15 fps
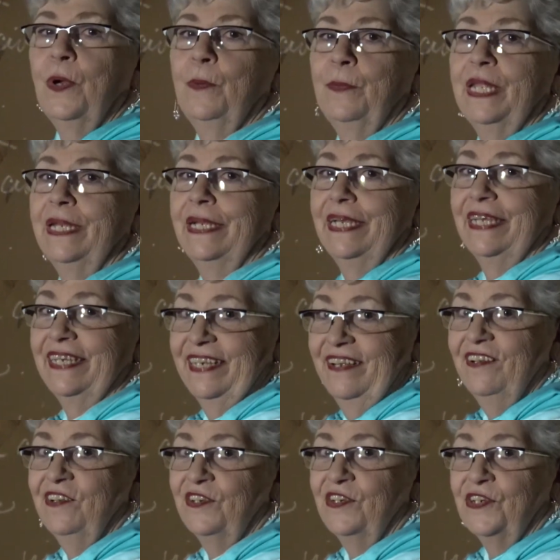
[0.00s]
want me to
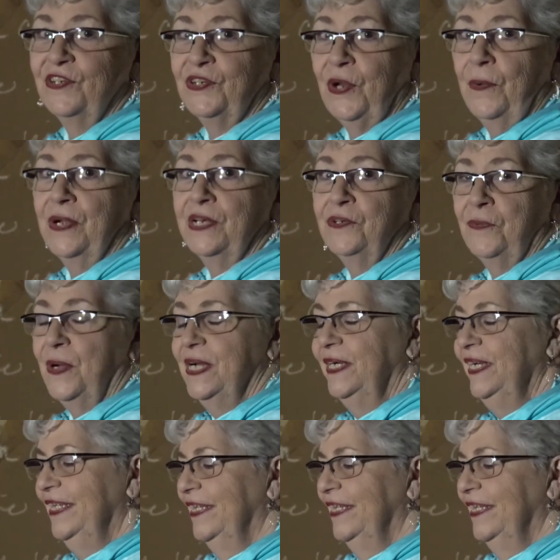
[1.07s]
to show each one?